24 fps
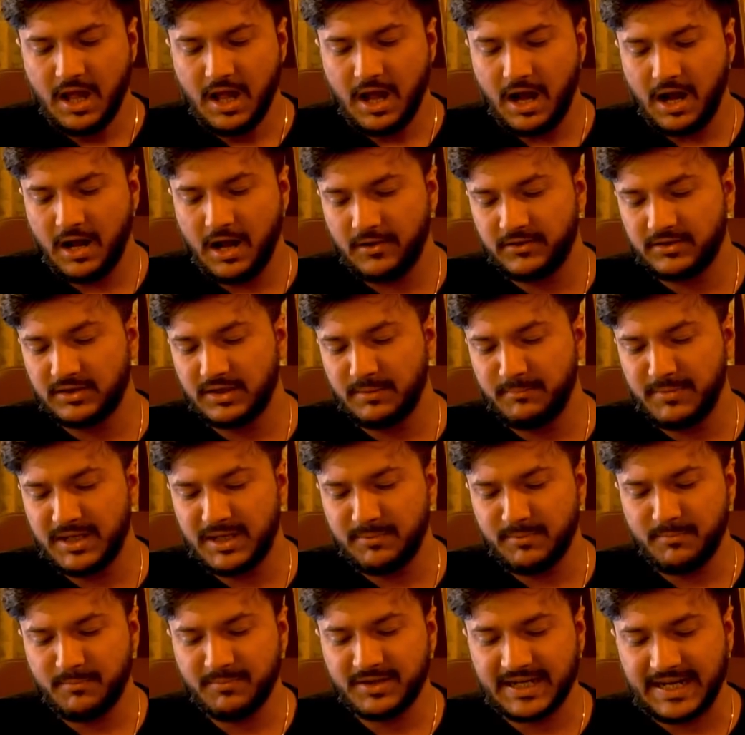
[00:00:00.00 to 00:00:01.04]
The
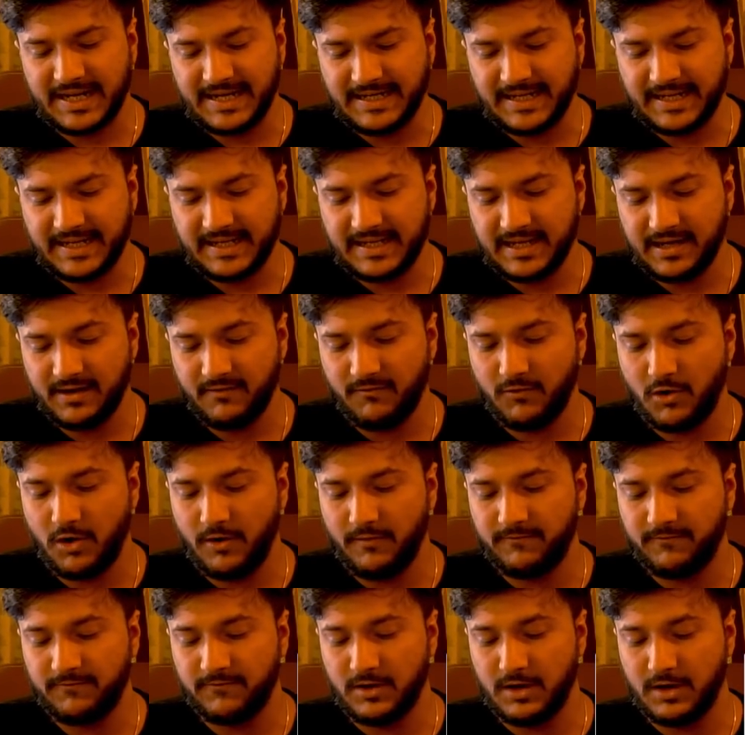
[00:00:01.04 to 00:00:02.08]
minimum criteria
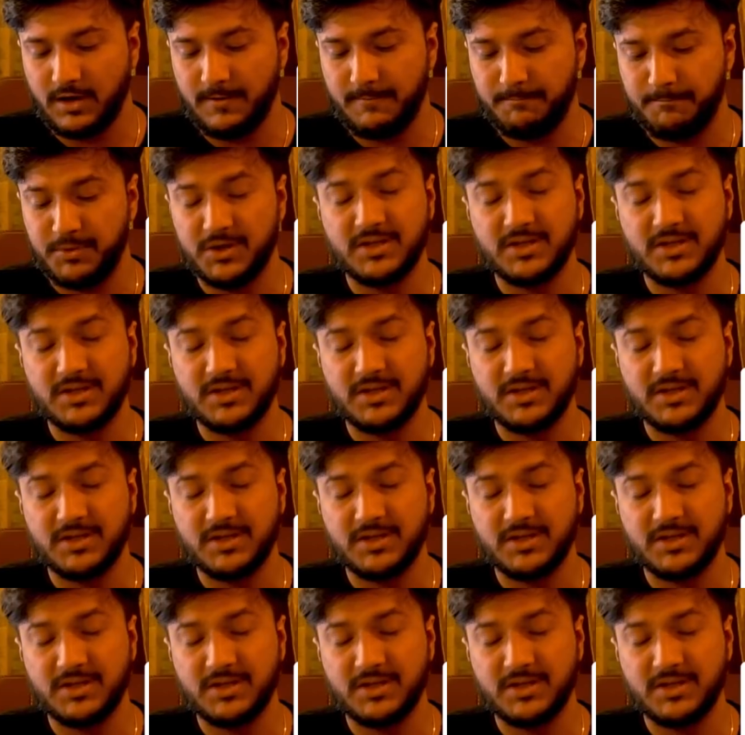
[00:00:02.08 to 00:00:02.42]
of